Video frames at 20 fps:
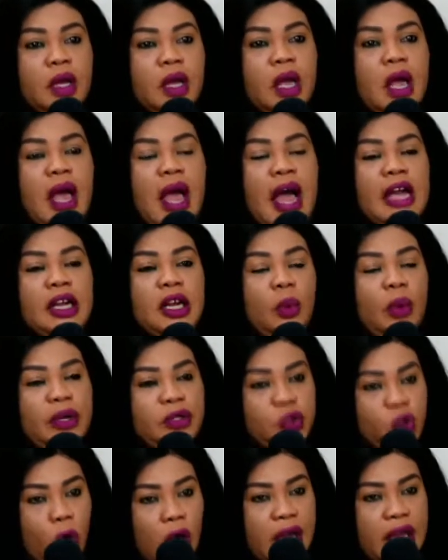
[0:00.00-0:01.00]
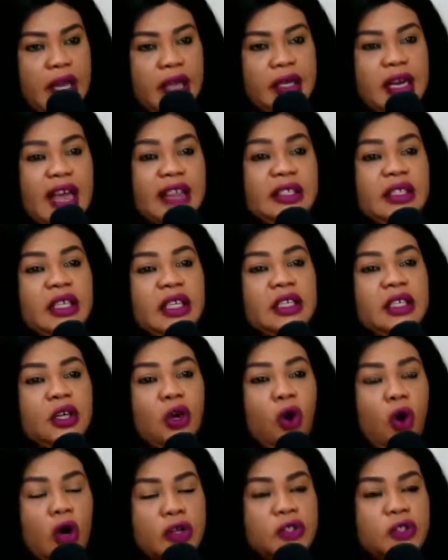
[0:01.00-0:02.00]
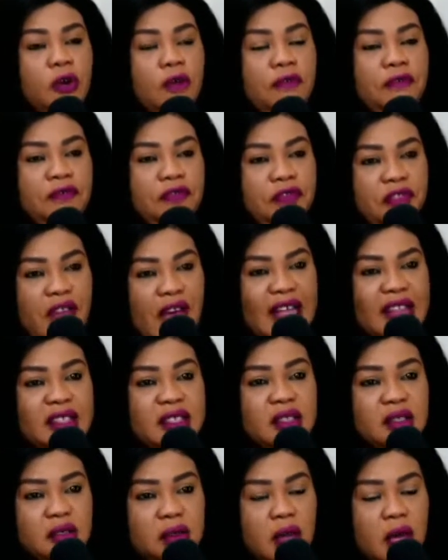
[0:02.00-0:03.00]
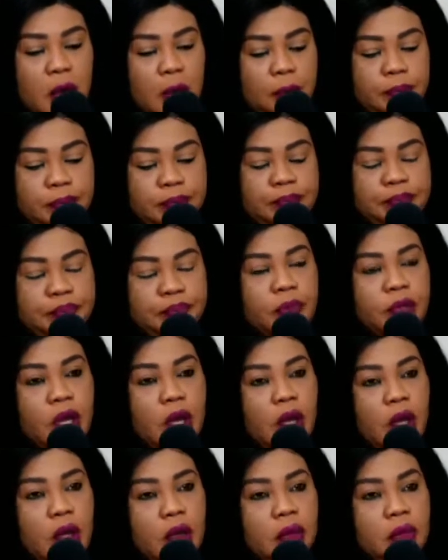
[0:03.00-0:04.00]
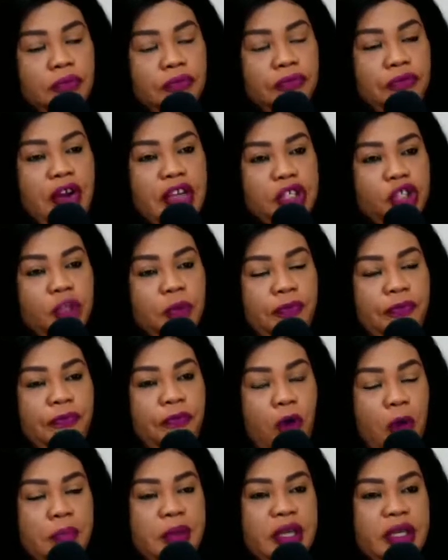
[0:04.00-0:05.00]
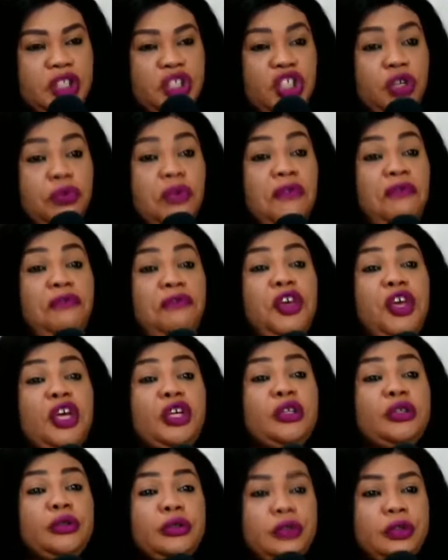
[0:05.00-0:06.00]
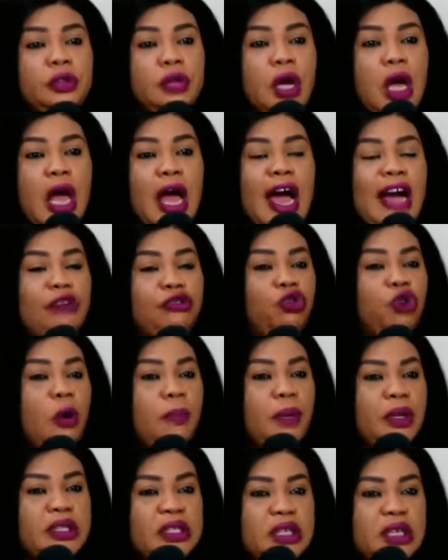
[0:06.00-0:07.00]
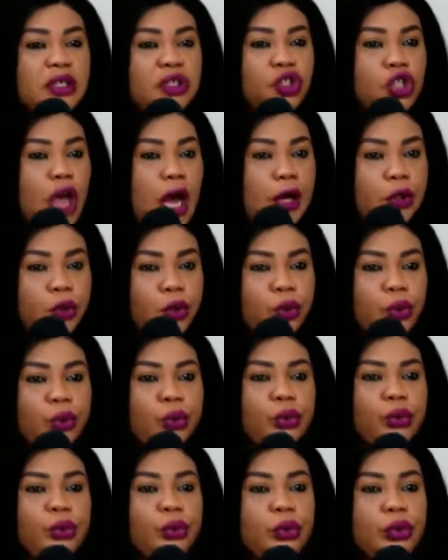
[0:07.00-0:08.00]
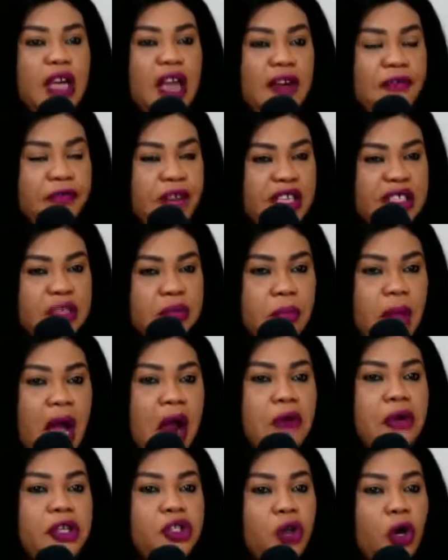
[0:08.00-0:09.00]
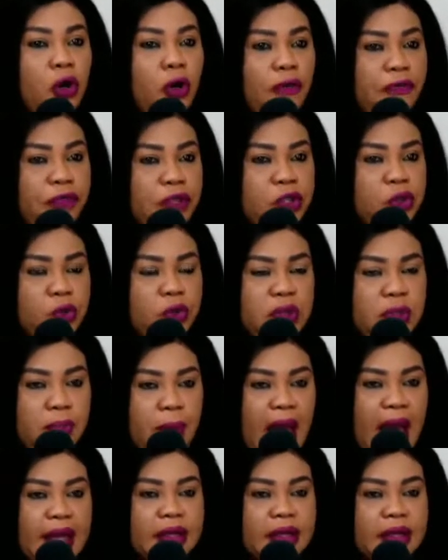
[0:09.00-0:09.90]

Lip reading: and they were talking. And in the course of that friendship forming, she revealed her traumatic childhood, her first marriage, all of this to the man.